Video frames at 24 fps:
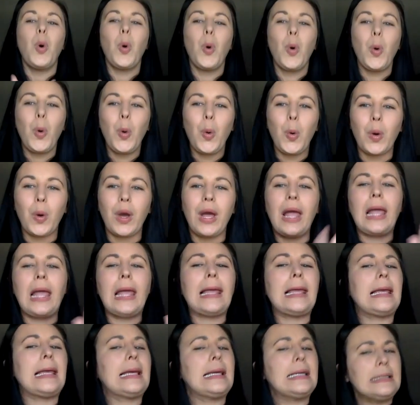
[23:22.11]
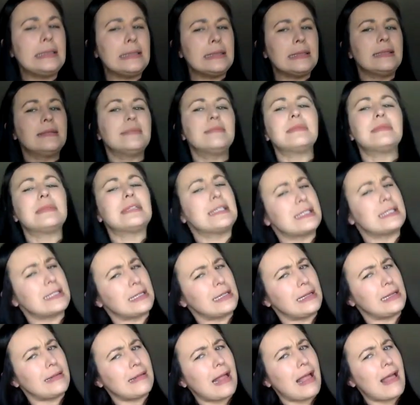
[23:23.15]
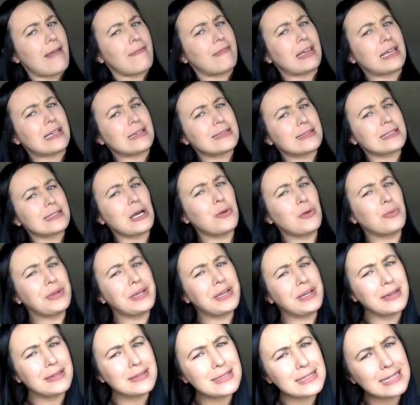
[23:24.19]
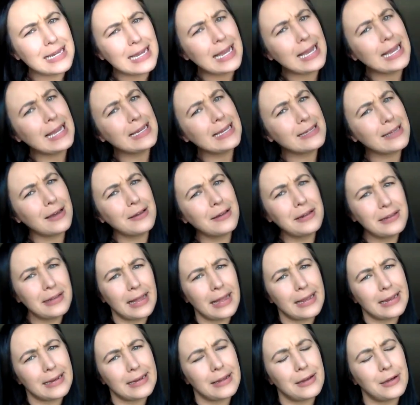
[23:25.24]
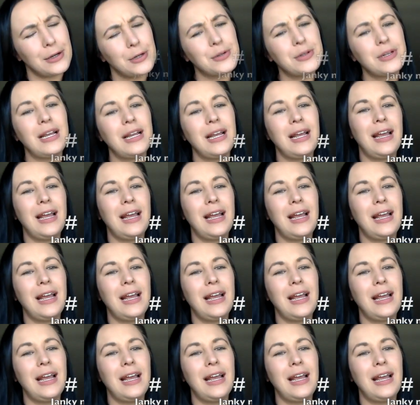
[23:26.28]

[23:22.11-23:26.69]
Ooh, it's a little heavy. So we're going to end on a light note.